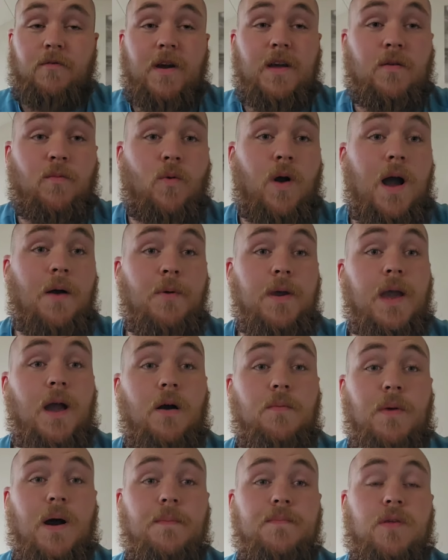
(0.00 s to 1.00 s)
reason why we
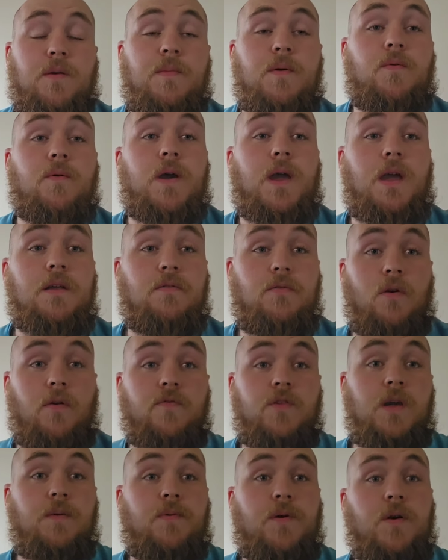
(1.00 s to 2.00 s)
come up to Milton Keynes is
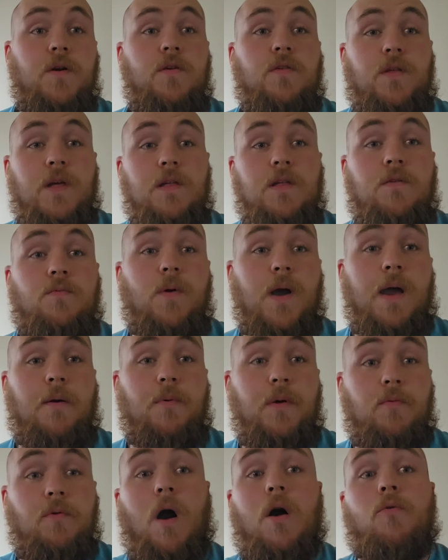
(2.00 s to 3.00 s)
obviously because this is where I
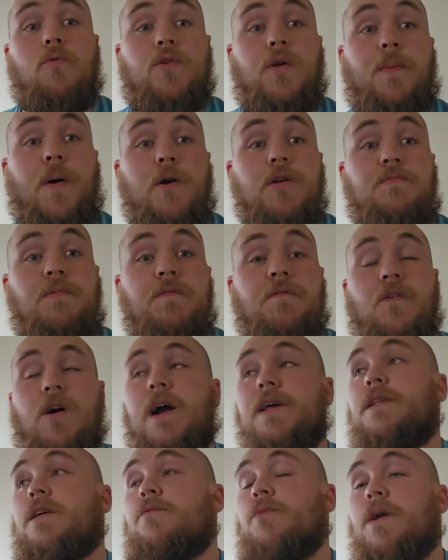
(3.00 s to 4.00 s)
was supposed to be
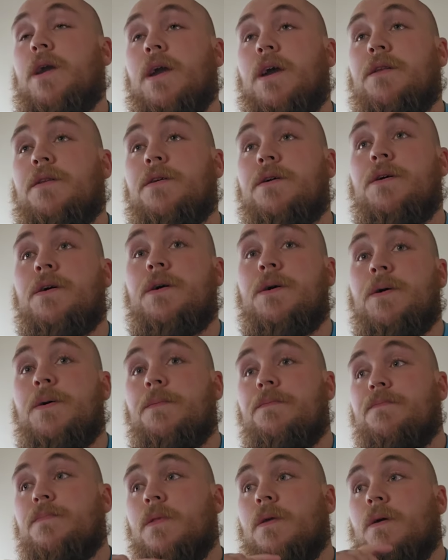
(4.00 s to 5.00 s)
fighting this weekend,
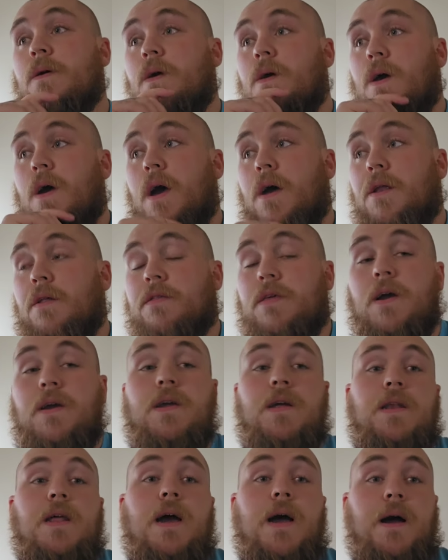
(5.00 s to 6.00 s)
and I'll tell
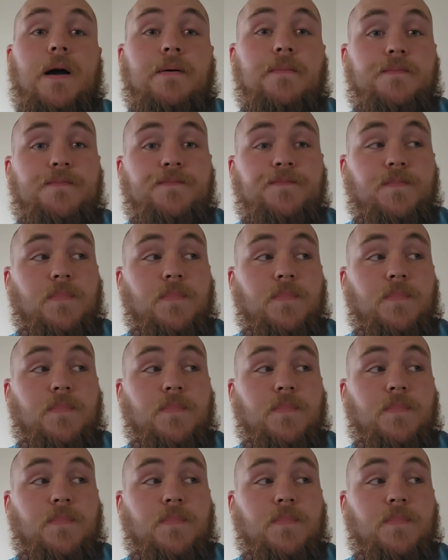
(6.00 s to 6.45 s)
you now.